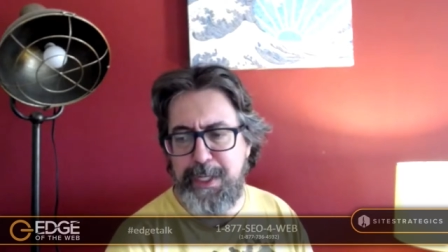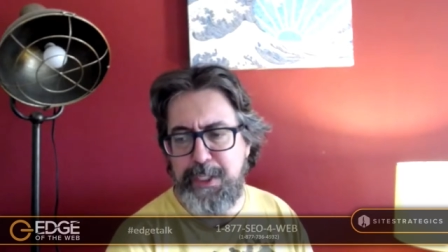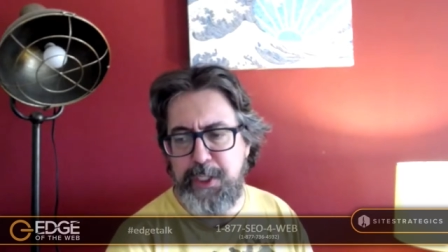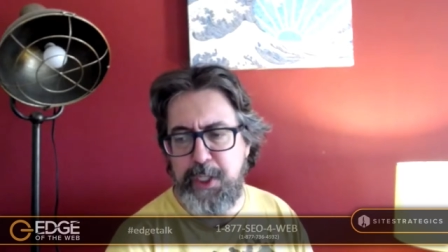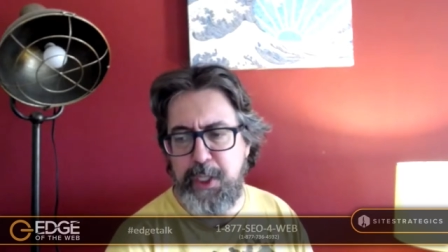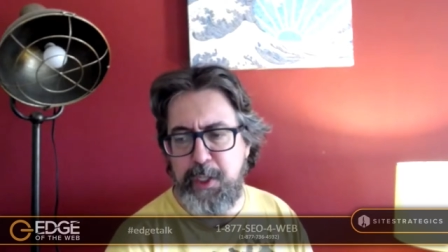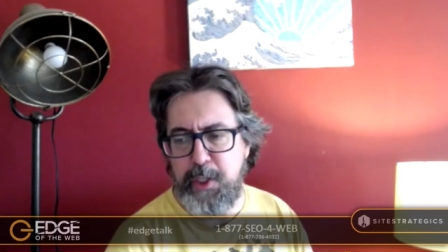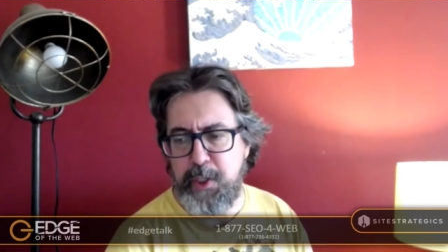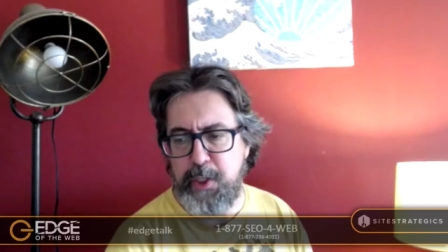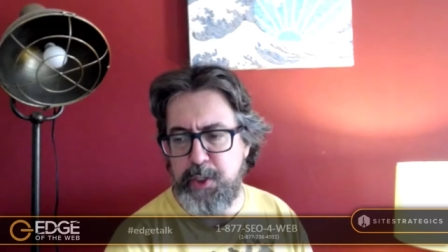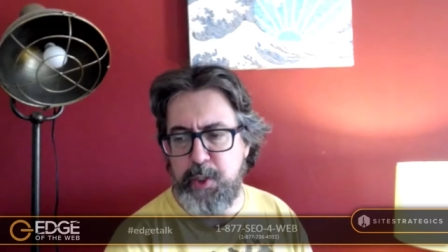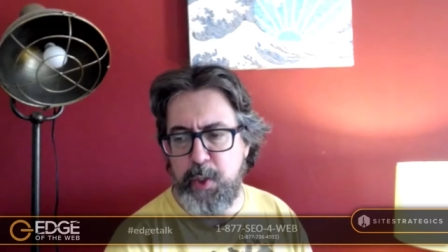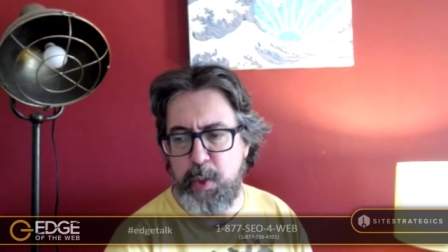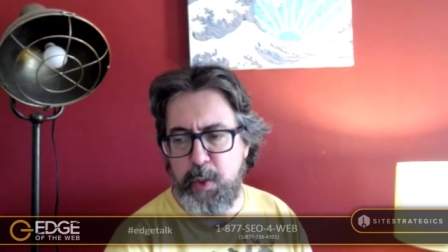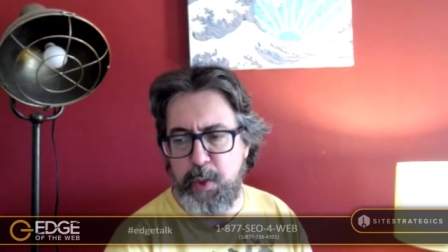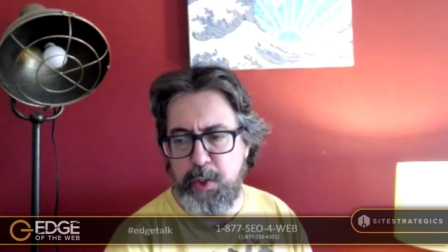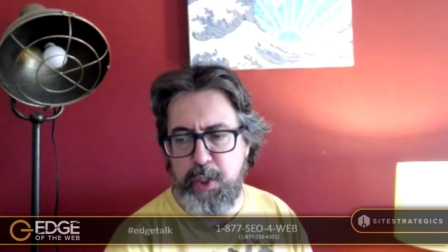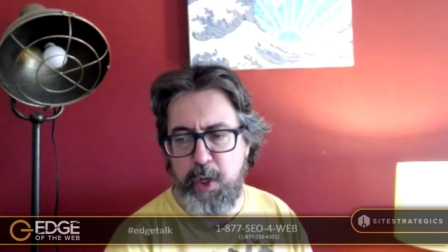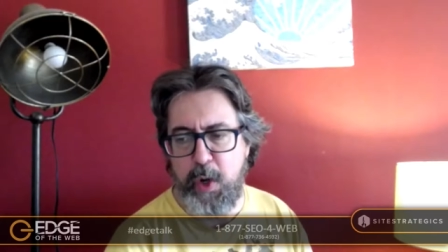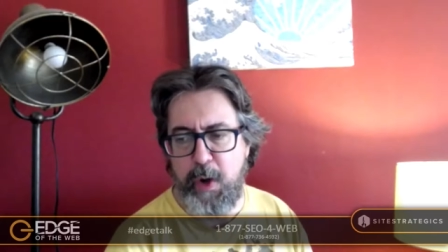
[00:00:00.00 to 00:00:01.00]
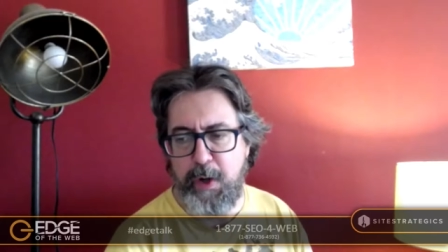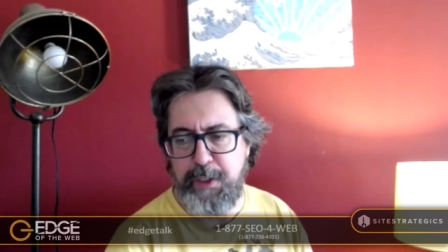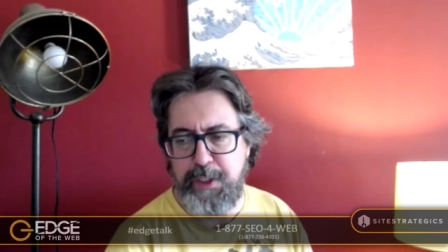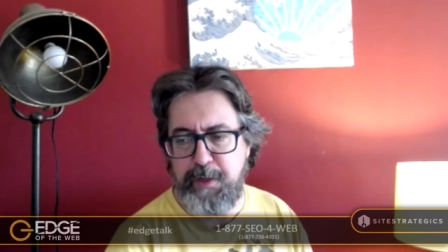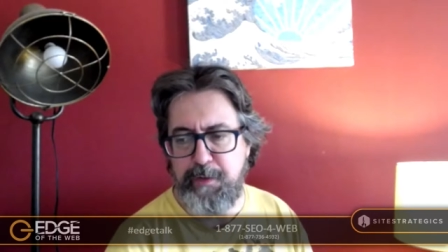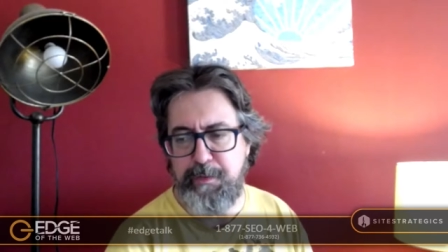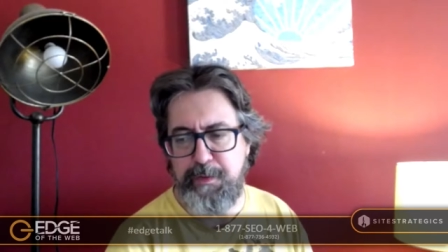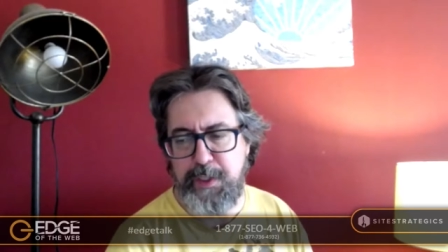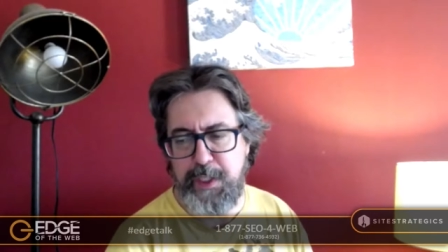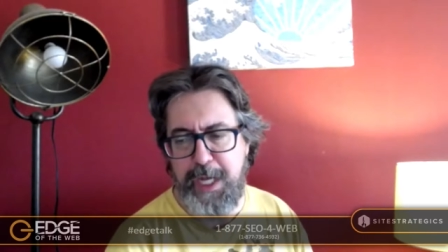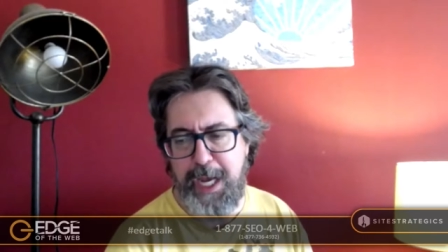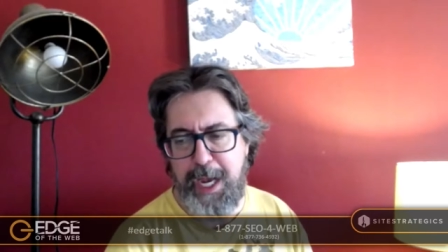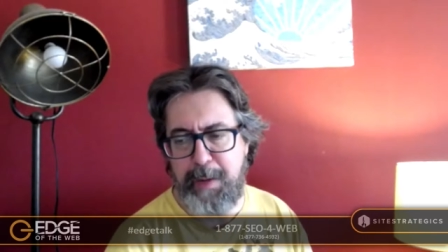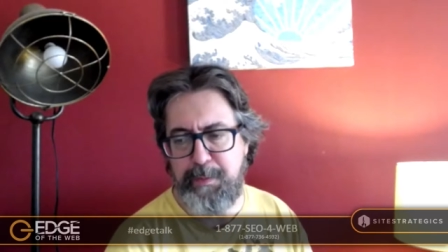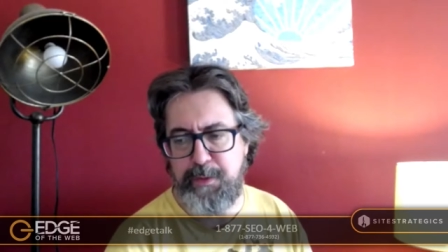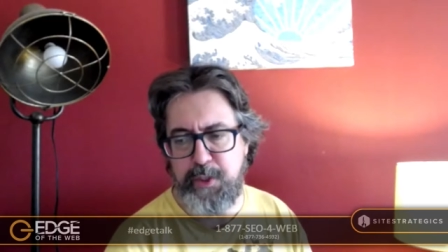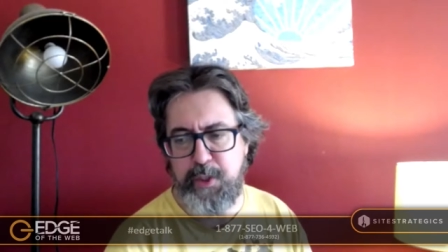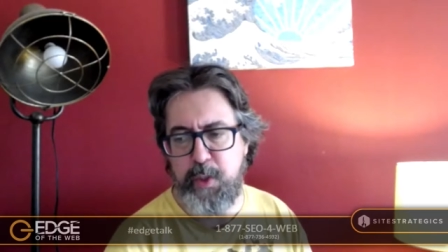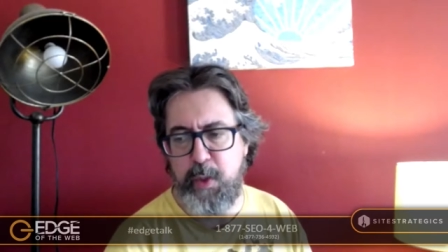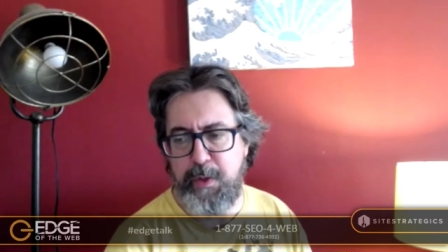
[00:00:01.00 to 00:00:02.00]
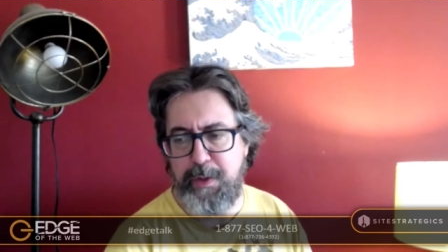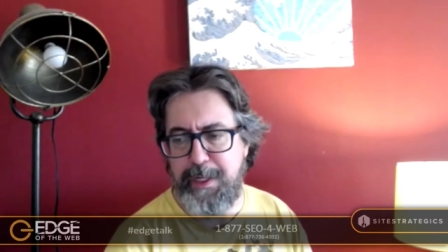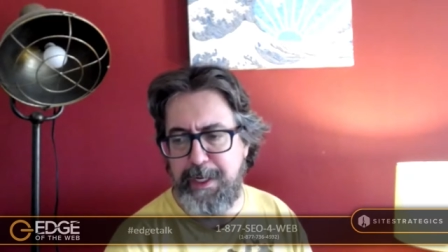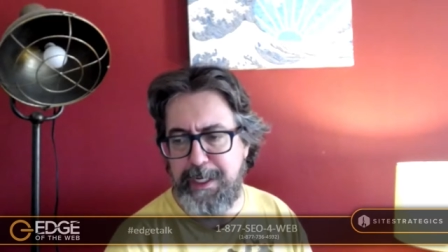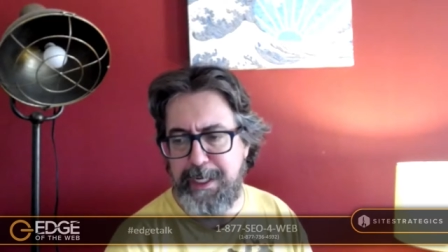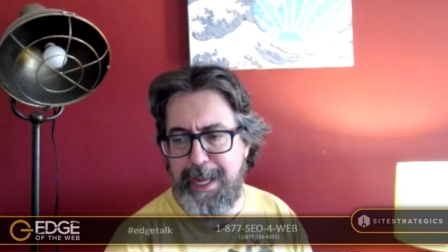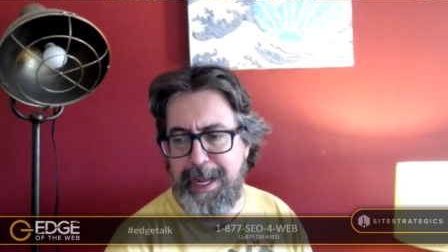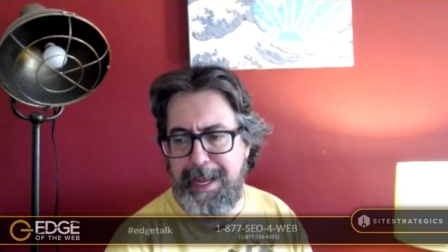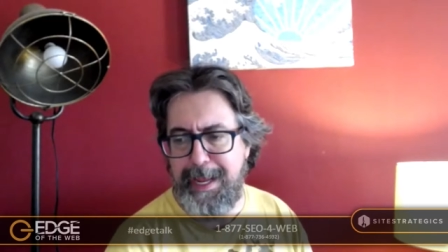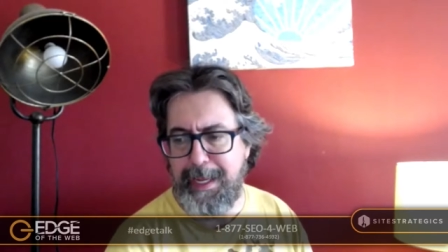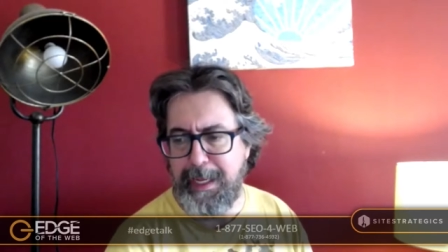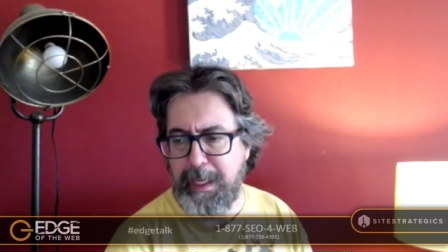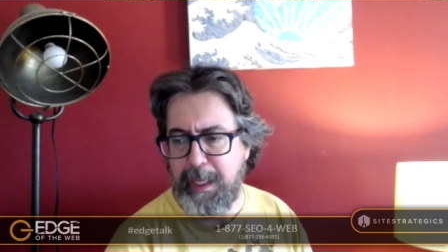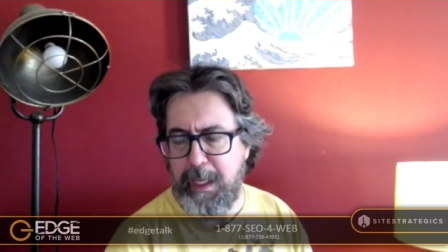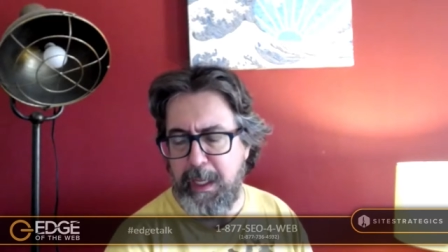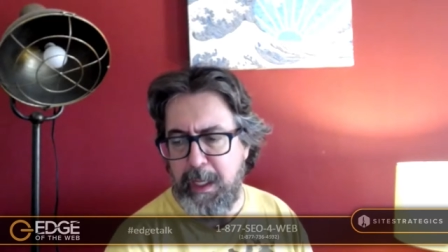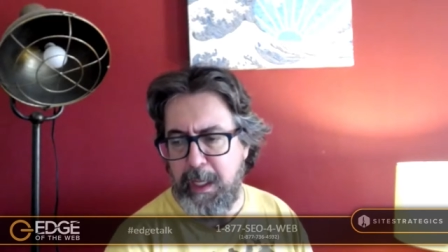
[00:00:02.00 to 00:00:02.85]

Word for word: busy the stores are at different times during the day.